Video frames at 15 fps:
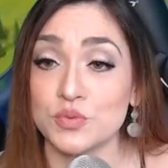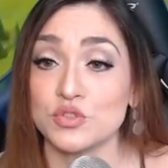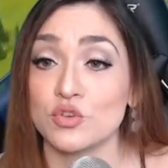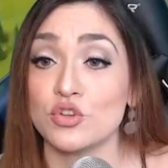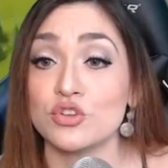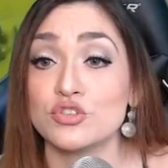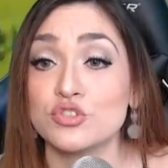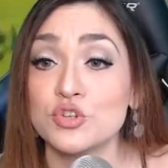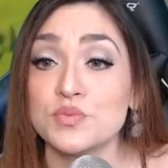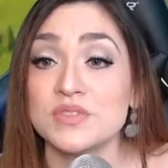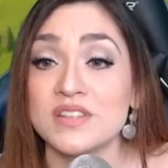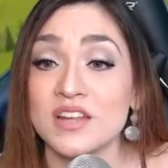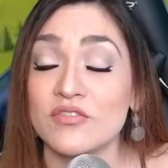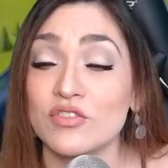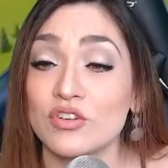So your troops
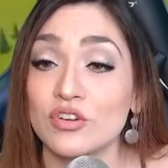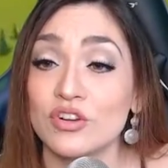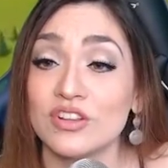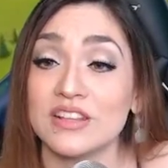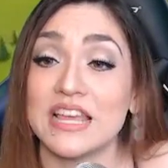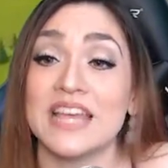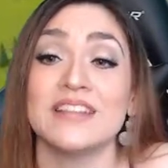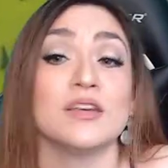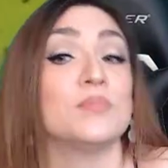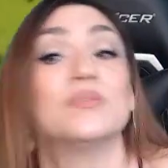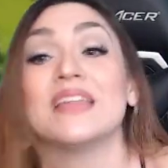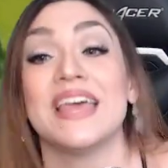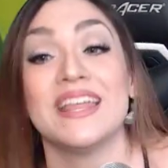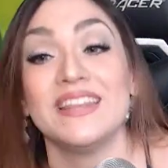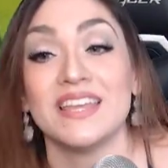never end up
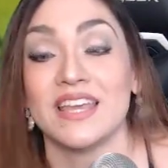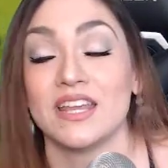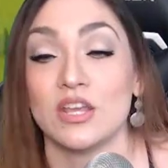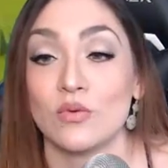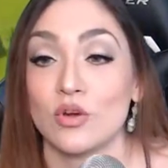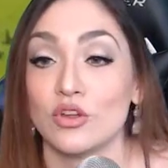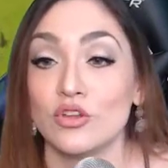landing anywhere.